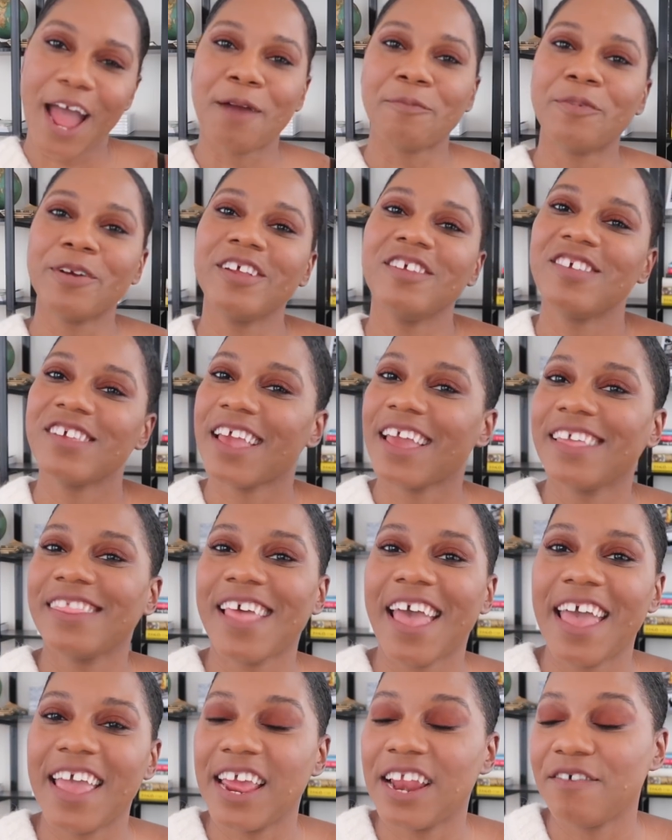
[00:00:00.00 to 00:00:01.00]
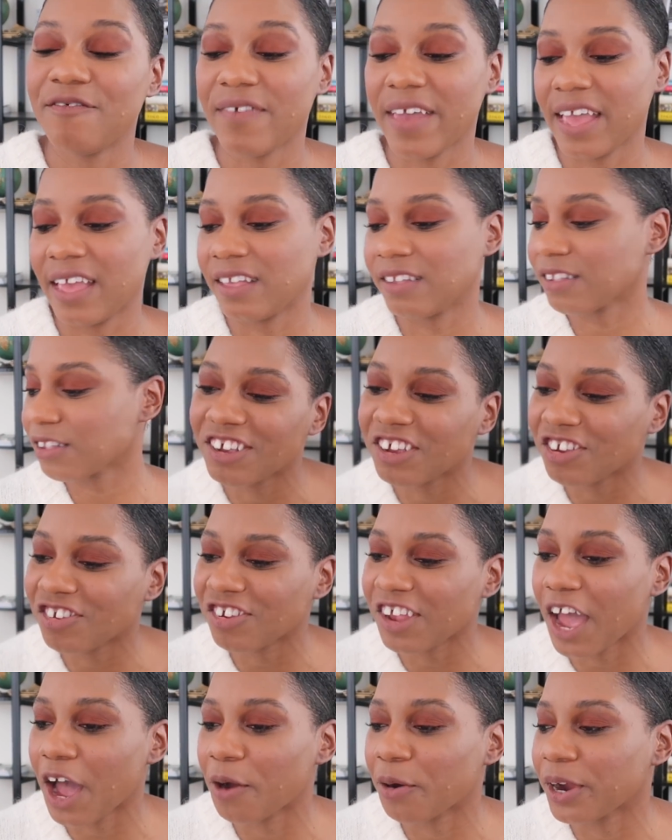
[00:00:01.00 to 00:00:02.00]
I appreciate that in advance. Took a
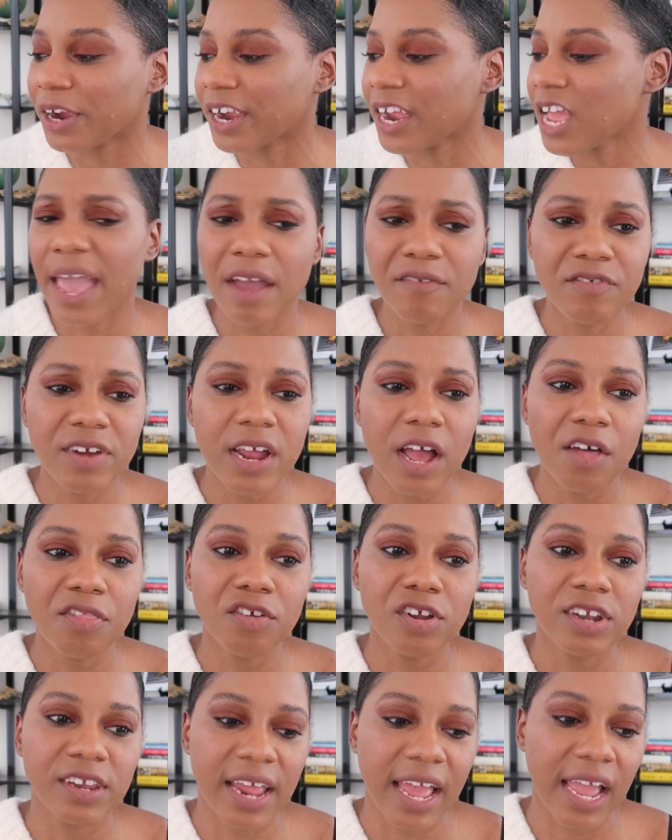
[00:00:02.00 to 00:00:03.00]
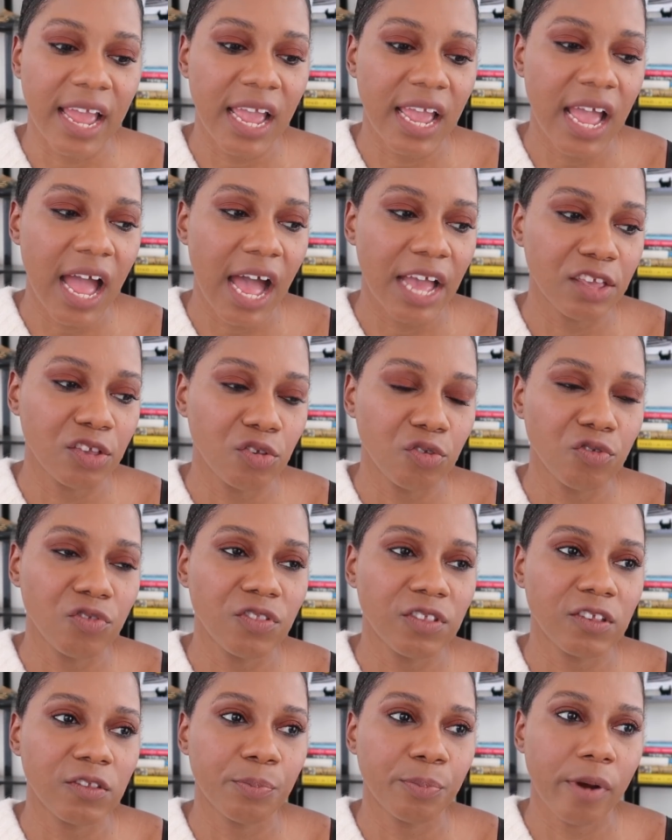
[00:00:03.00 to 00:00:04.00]
shower. Every other day I use
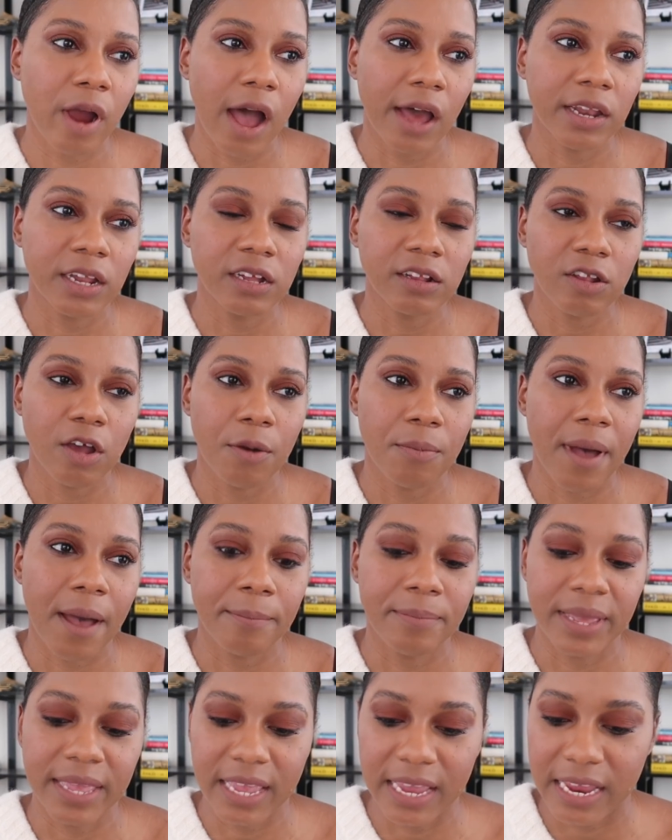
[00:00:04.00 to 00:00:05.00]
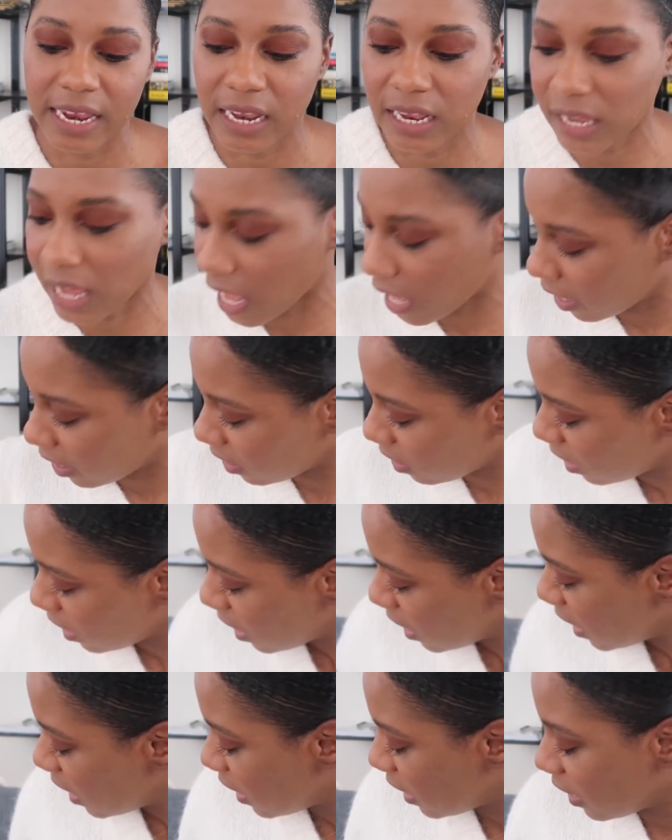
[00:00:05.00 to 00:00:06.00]
this product on my bikini line.
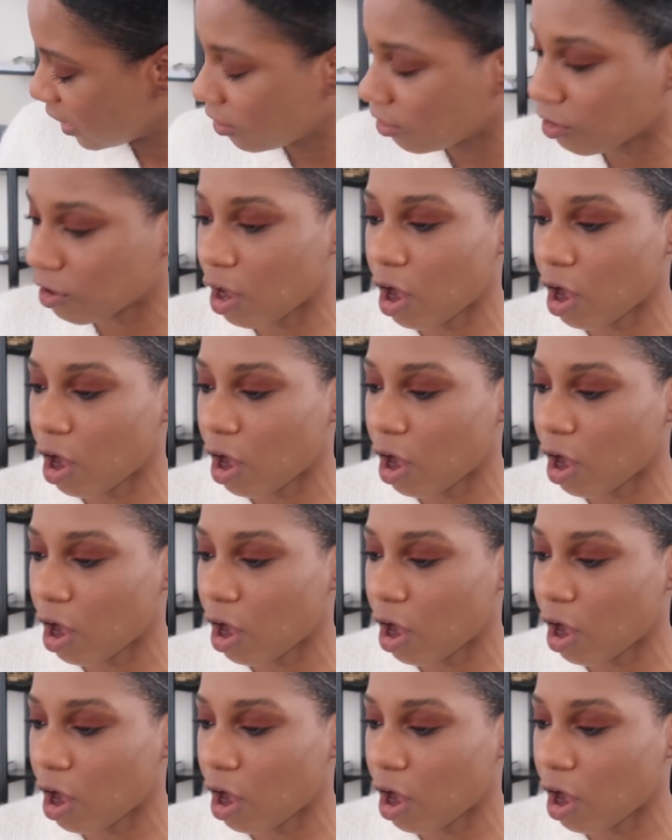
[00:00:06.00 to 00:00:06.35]
It's